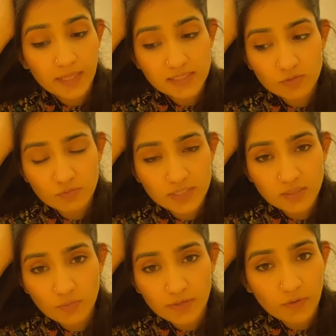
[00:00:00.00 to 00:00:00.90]
there's a
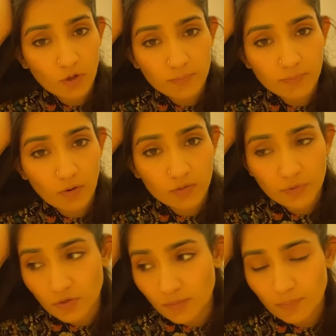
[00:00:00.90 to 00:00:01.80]
reason why we're all born.
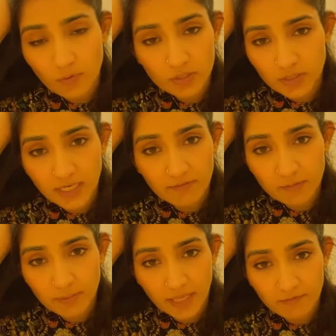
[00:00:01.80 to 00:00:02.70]
We're not born on a
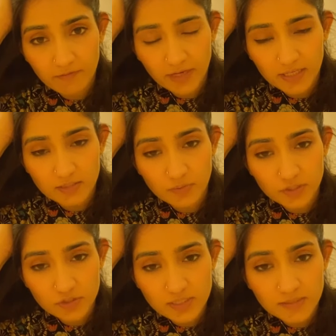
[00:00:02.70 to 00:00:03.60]
level playing field.
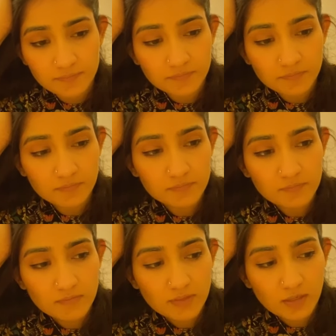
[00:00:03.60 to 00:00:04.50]
We're just
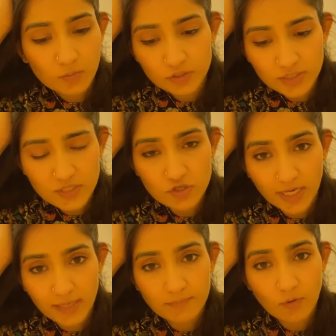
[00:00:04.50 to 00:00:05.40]

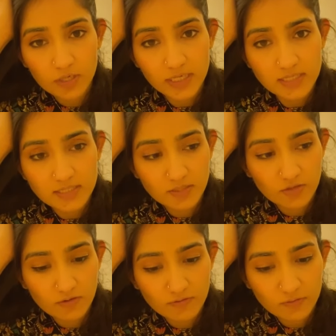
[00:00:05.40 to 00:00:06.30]
shedding bodies,
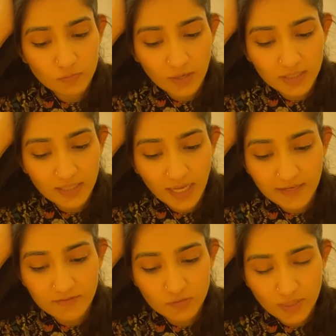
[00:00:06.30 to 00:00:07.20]
you know, from one
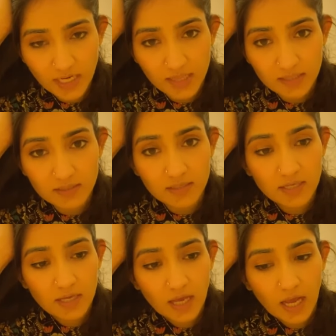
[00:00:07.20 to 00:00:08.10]
life to another.
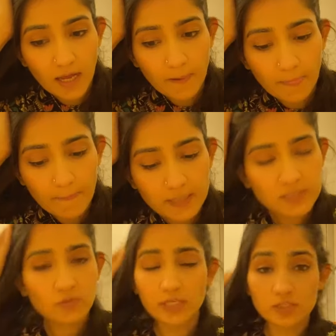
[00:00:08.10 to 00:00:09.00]
Because
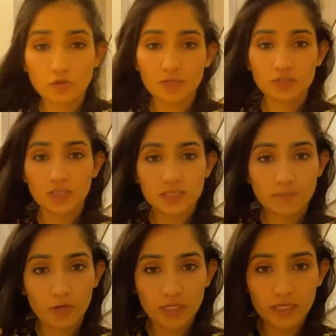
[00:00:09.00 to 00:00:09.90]
there's only so much that this
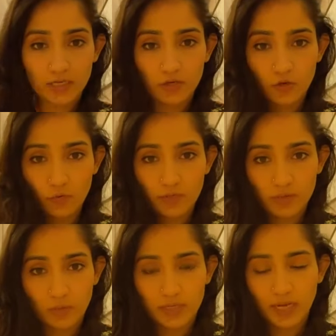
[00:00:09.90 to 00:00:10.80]
body can endure
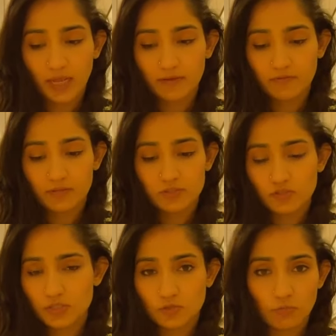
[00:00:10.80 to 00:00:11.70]
in one life, and
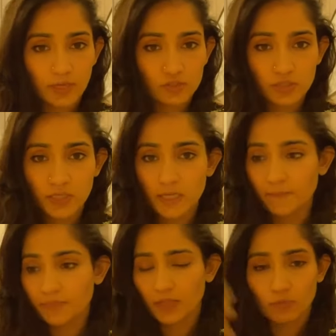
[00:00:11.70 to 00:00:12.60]
just so much
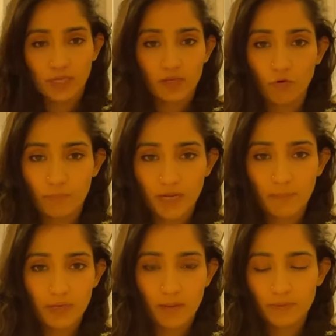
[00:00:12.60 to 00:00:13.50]
that we can open
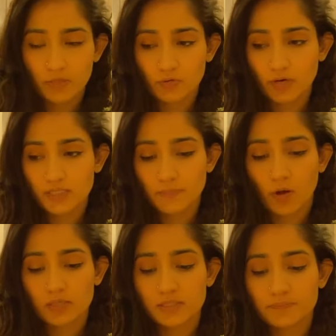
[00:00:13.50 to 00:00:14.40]
up in our Pandora's
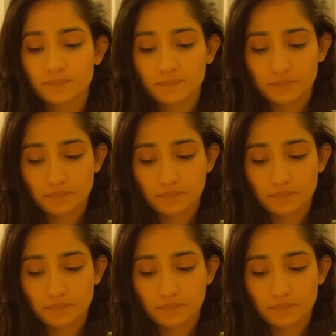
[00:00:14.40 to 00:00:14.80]
box.